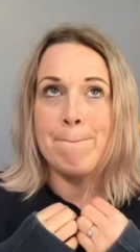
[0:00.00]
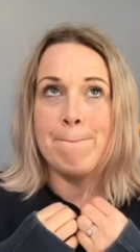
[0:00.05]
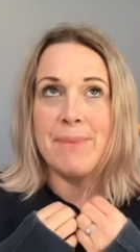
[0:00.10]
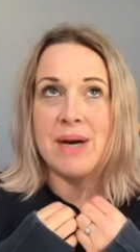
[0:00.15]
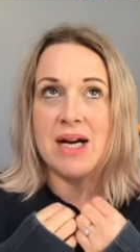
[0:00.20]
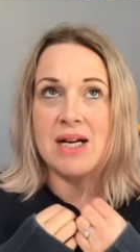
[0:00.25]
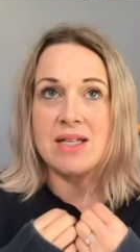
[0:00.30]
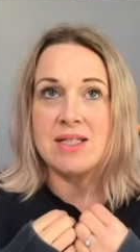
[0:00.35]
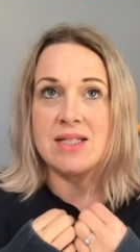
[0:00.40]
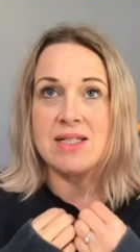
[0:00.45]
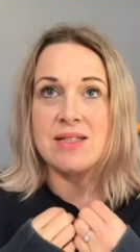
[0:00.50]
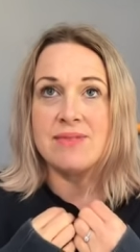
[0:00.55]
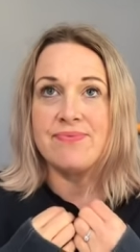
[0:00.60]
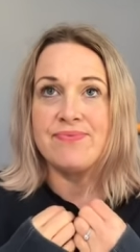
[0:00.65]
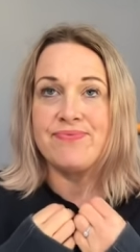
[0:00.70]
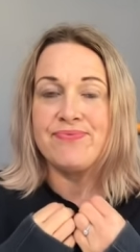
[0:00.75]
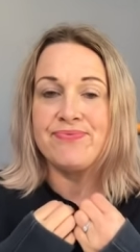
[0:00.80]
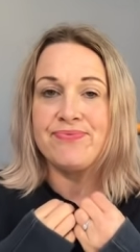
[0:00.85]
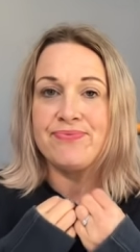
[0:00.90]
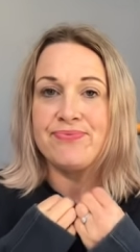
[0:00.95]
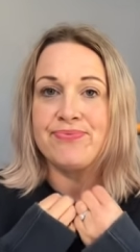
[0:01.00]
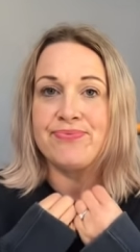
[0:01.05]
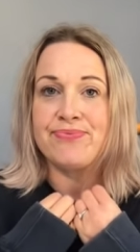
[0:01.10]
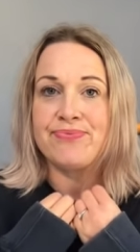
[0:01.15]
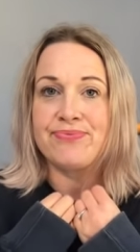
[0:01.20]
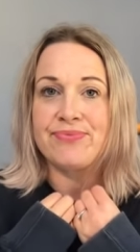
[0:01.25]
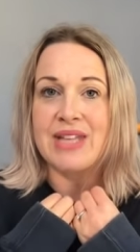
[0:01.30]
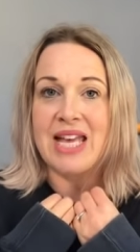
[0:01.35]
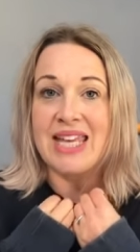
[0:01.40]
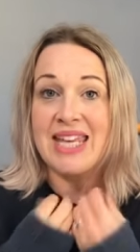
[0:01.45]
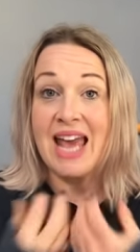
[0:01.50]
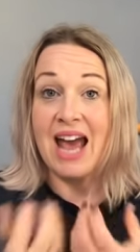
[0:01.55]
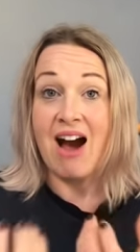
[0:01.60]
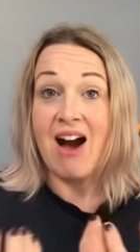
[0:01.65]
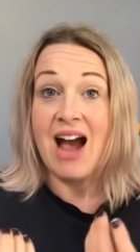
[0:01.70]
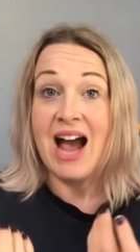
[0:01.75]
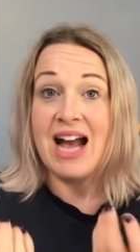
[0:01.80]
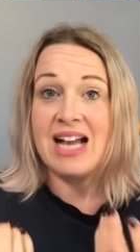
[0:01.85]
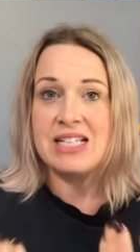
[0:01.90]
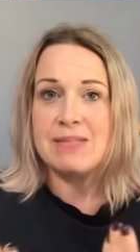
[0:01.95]
But yeah,
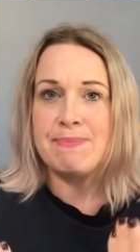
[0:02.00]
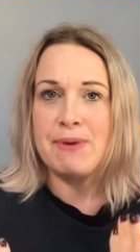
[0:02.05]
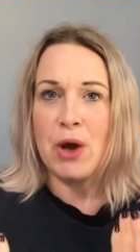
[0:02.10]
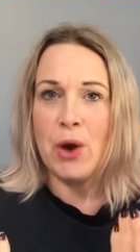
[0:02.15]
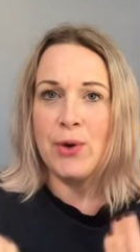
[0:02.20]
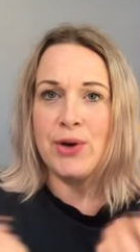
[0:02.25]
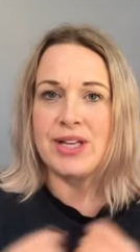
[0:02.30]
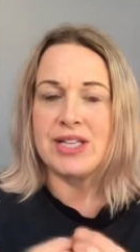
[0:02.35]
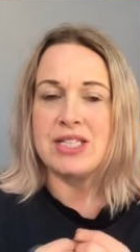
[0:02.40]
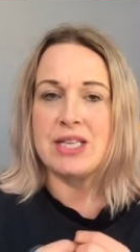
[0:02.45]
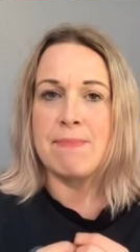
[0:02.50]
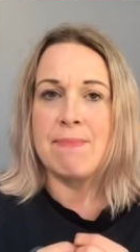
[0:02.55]
I had to be honest